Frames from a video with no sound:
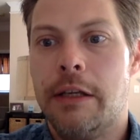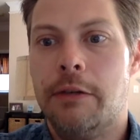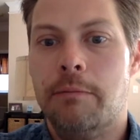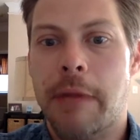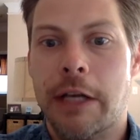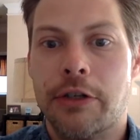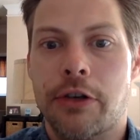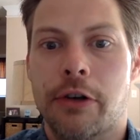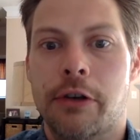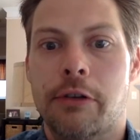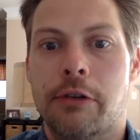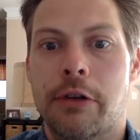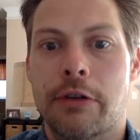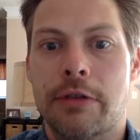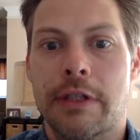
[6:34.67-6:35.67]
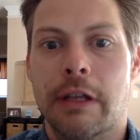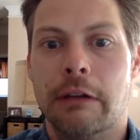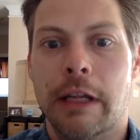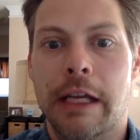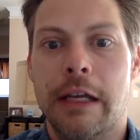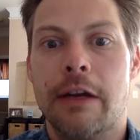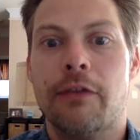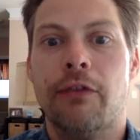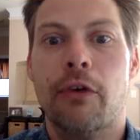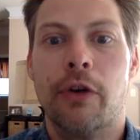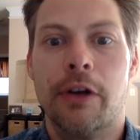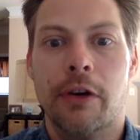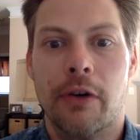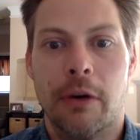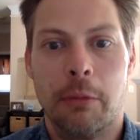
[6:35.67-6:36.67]
Make sure you use the link for
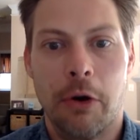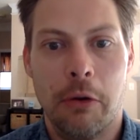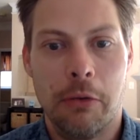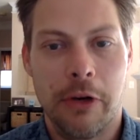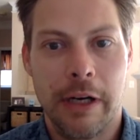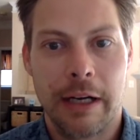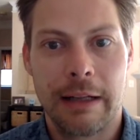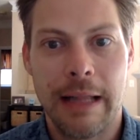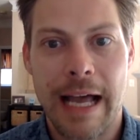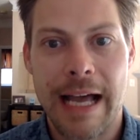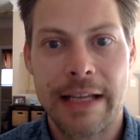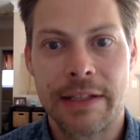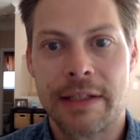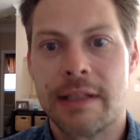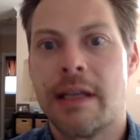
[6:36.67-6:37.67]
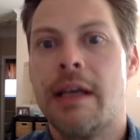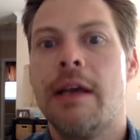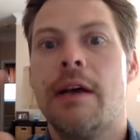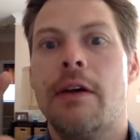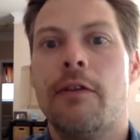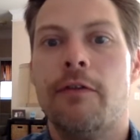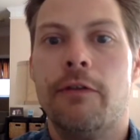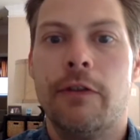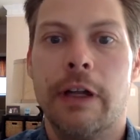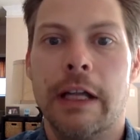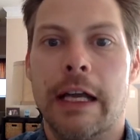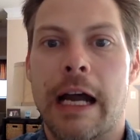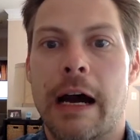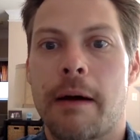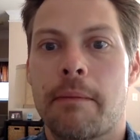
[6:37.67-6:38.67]
your appropriate class, fill it
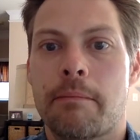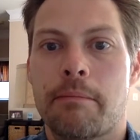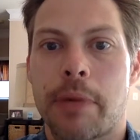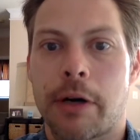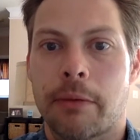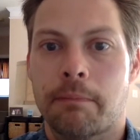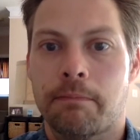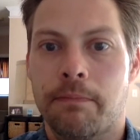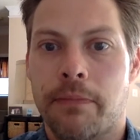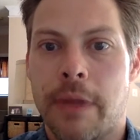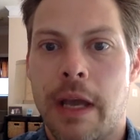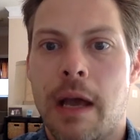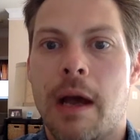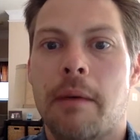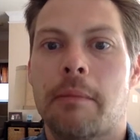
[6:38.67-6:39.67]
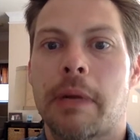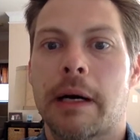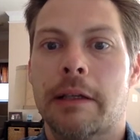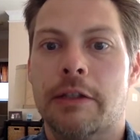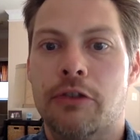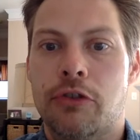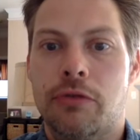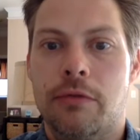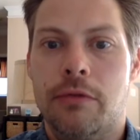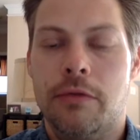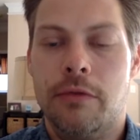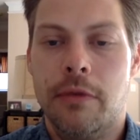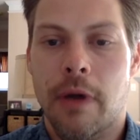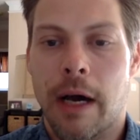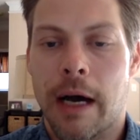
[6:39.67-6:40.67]
out, boom. But
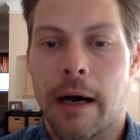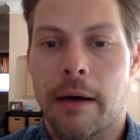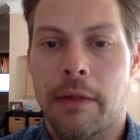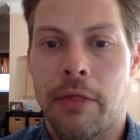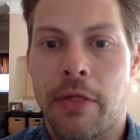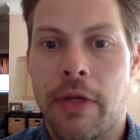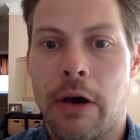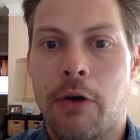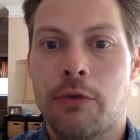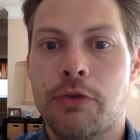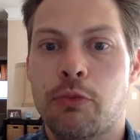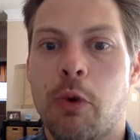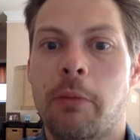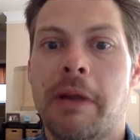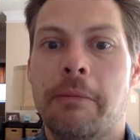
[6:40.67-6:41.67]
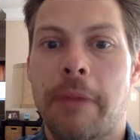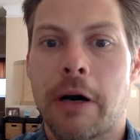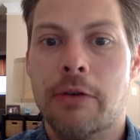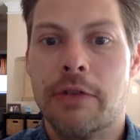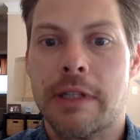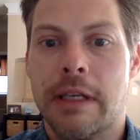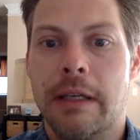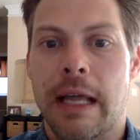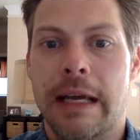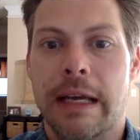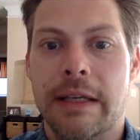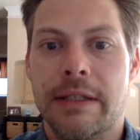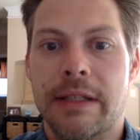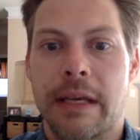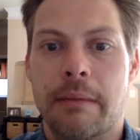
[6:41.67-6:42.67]
those will be posted, like I
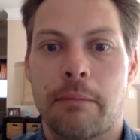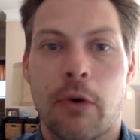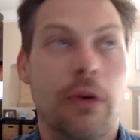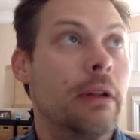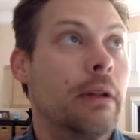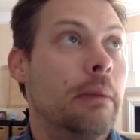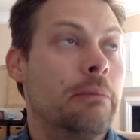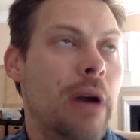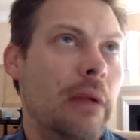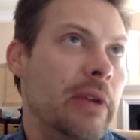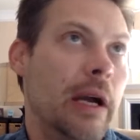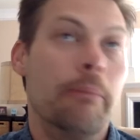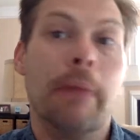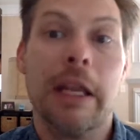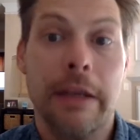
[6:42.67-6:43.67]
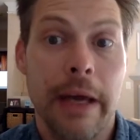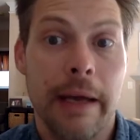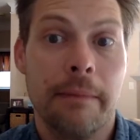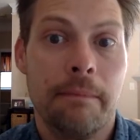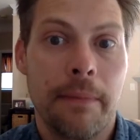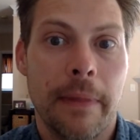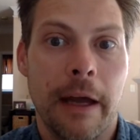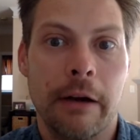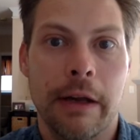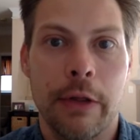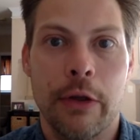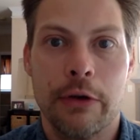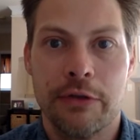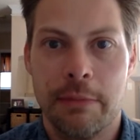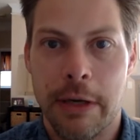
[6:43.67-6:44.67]
said, probably on Monday. I'll get
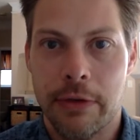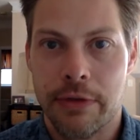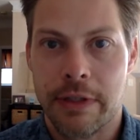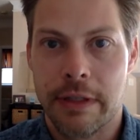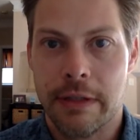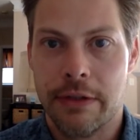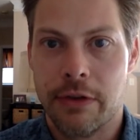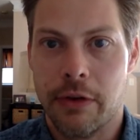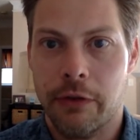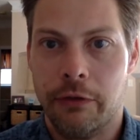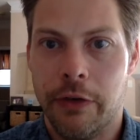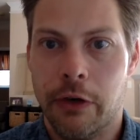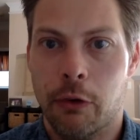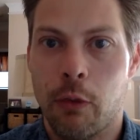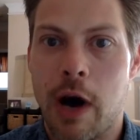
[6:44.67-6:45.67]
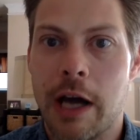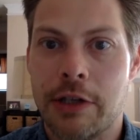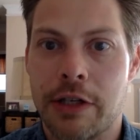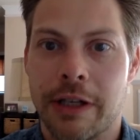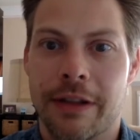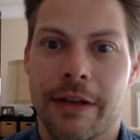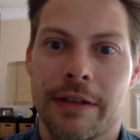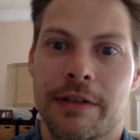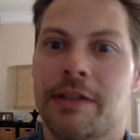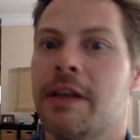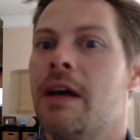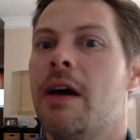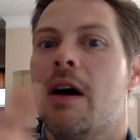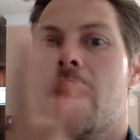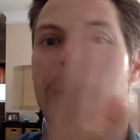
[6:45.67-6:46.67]
those posted. So if you're watching this
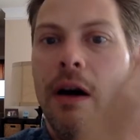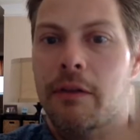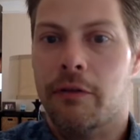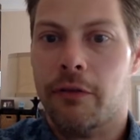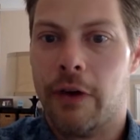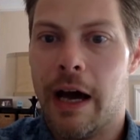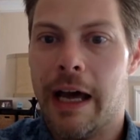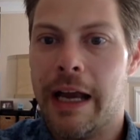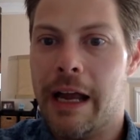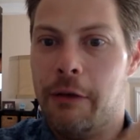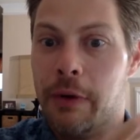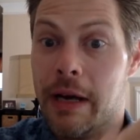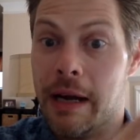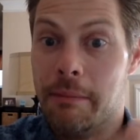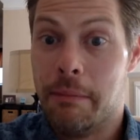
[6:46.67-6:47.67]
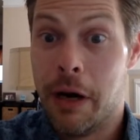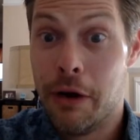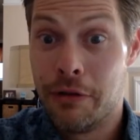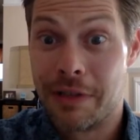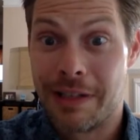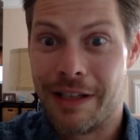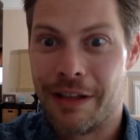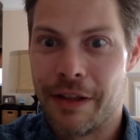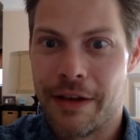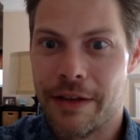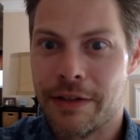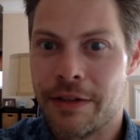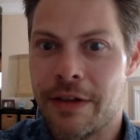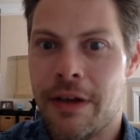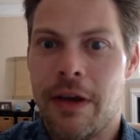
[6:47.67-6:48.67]
on Friday when I'm posting
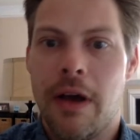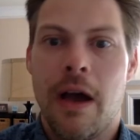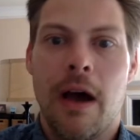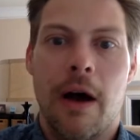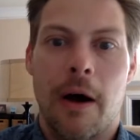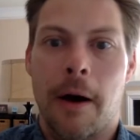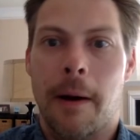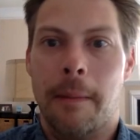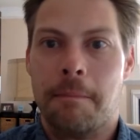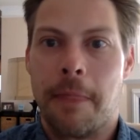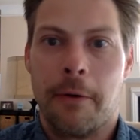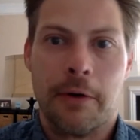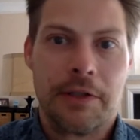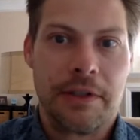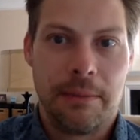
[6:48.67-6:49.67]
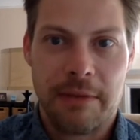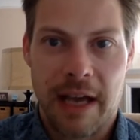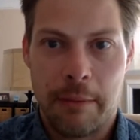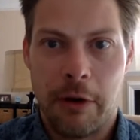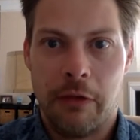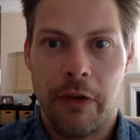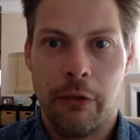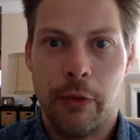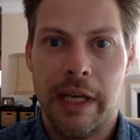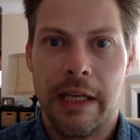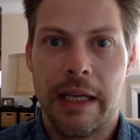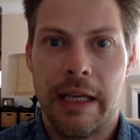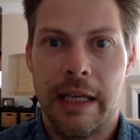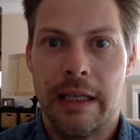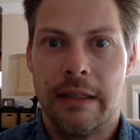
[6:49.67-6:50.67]
this, or sometime over the
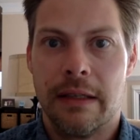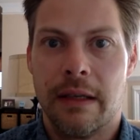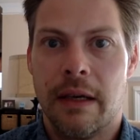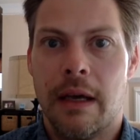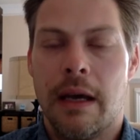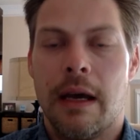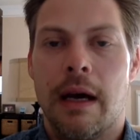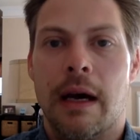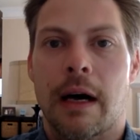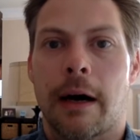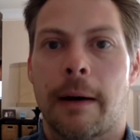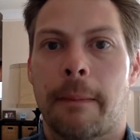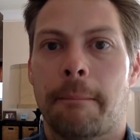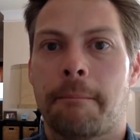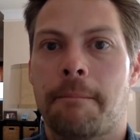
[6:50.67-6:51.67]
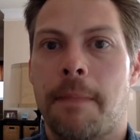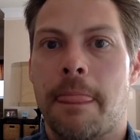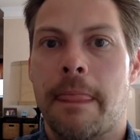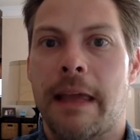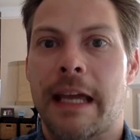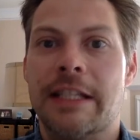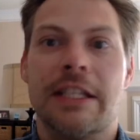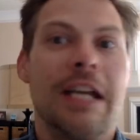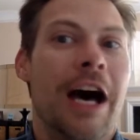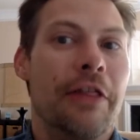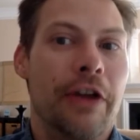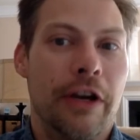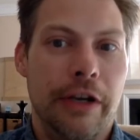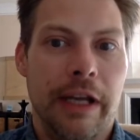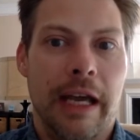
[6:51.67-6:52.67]
weekend, it's not
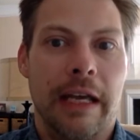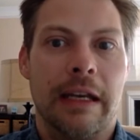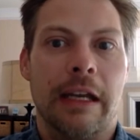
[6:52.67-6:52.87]
there yet.